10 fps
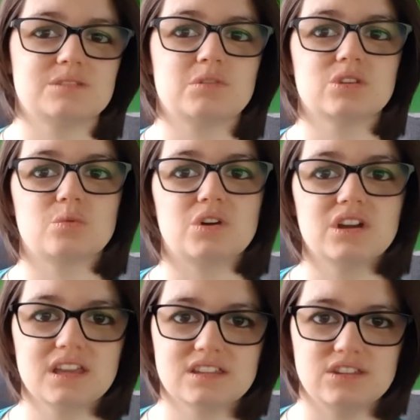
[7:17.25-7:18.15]
but the
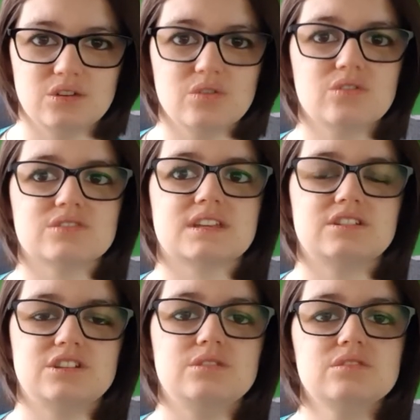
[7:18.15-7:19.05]
work is yours
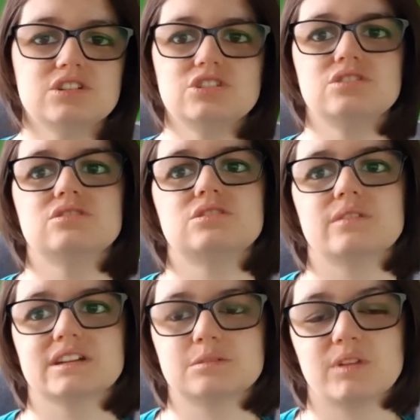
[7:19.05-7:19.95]
and you can choose to
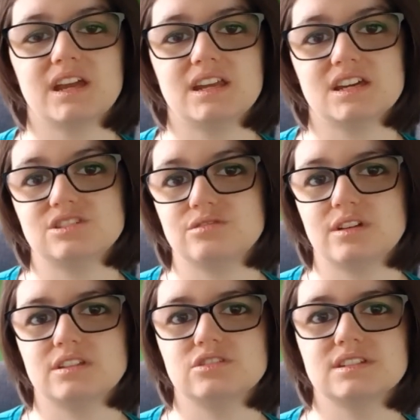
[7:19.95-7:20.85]
explain and
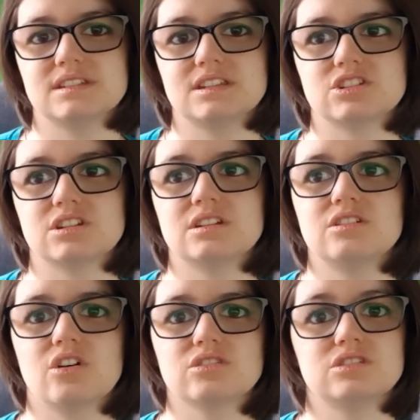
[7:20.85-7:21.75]
defend your decision
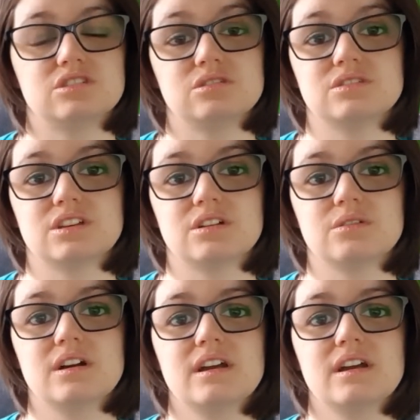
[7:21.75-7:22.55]
not to do so.